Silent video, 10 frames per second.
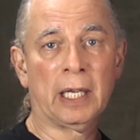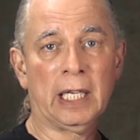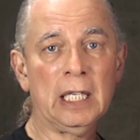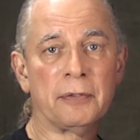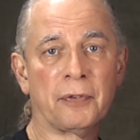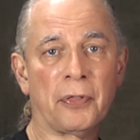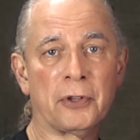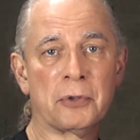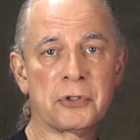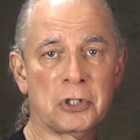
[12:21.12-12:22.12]
If
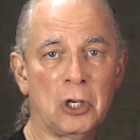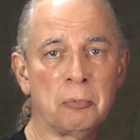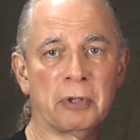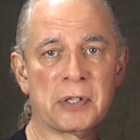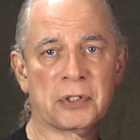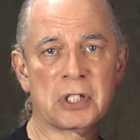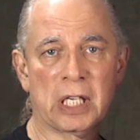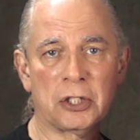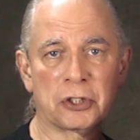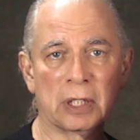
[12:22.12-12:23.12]
there is no
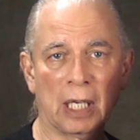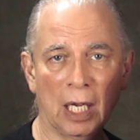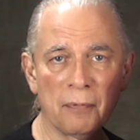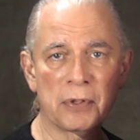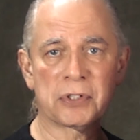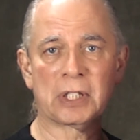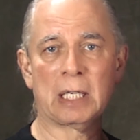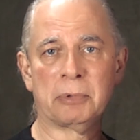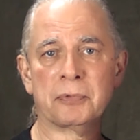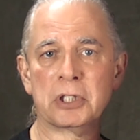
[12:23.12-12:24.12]
presentation of this
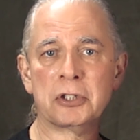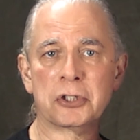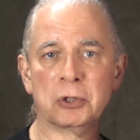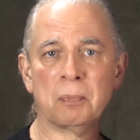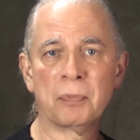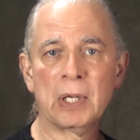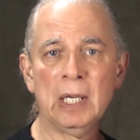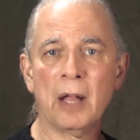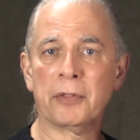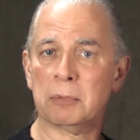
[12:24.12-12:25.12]
type of tissue,
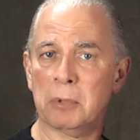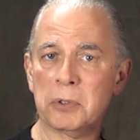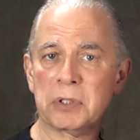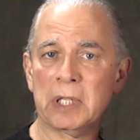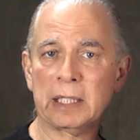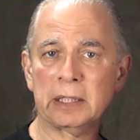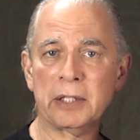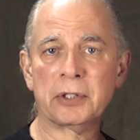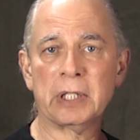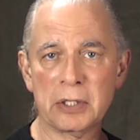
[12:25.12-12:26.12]
then most likely
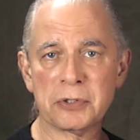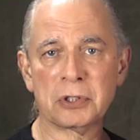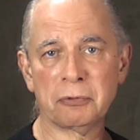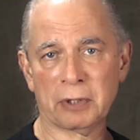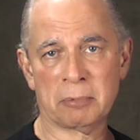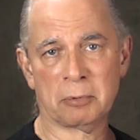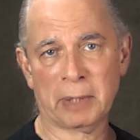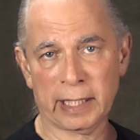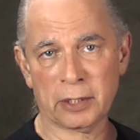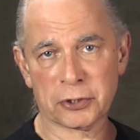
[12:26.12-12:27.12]
there is no
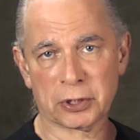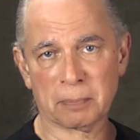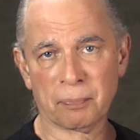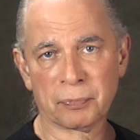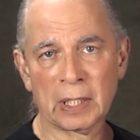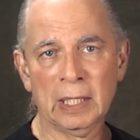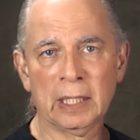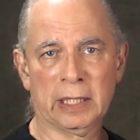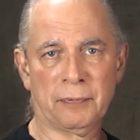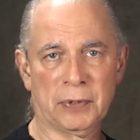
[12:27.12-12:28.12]
fibromyalgia.
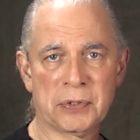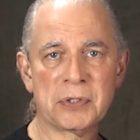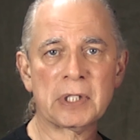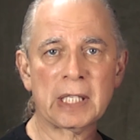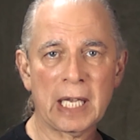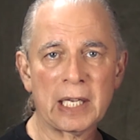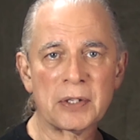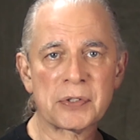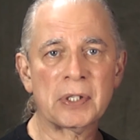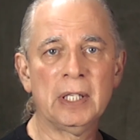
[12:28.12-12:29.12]
If this is the
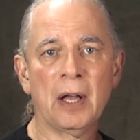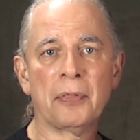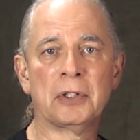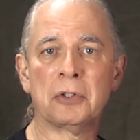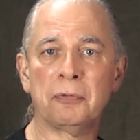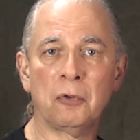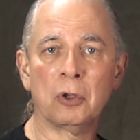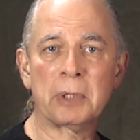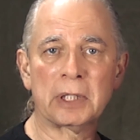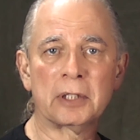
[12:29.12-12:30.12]
case, then the
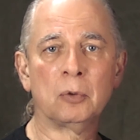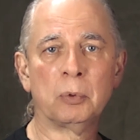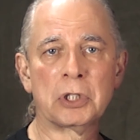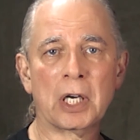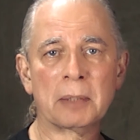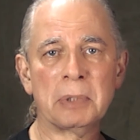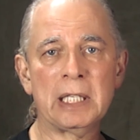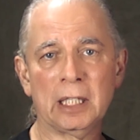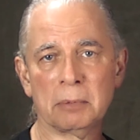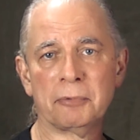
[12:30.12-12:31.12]
formula would not be
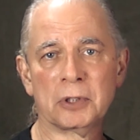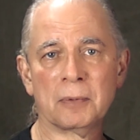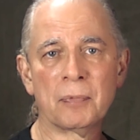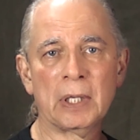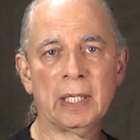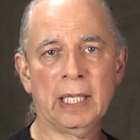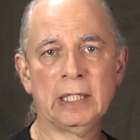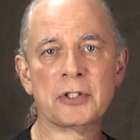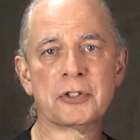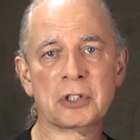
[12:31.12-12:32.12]
helpful and
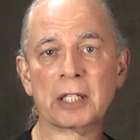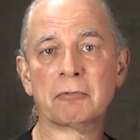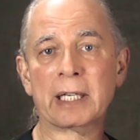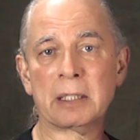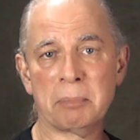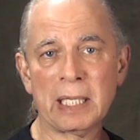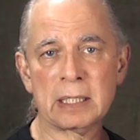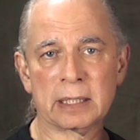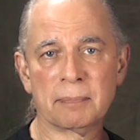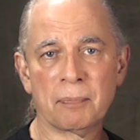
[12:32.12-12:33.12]
it is not
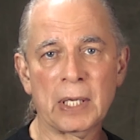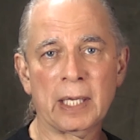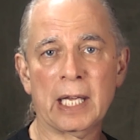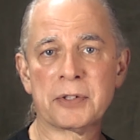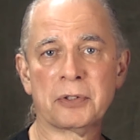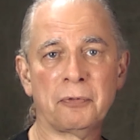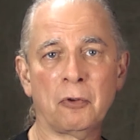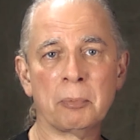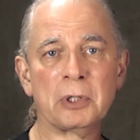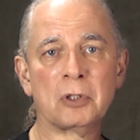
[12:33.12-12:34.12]
recommended as the
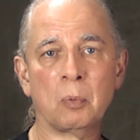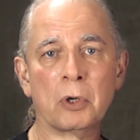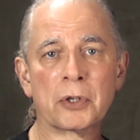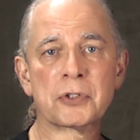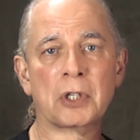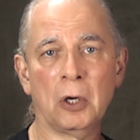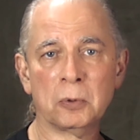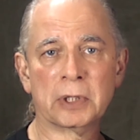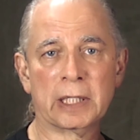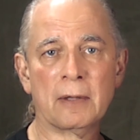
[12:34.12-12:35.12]
formula works
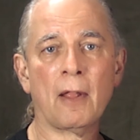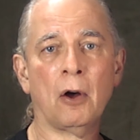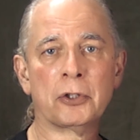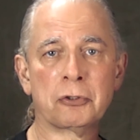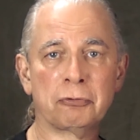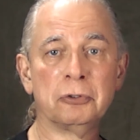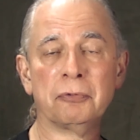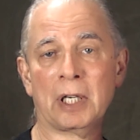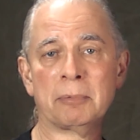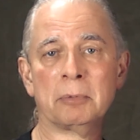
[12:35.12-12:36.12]
only on true
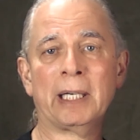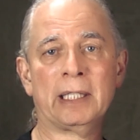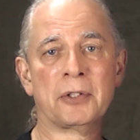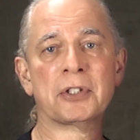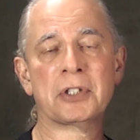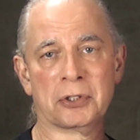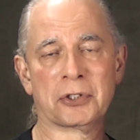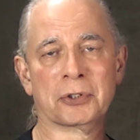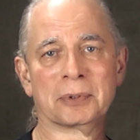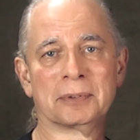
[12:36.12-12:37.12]
fibromyalgia
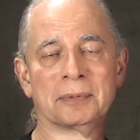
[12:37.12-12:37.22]
tissue.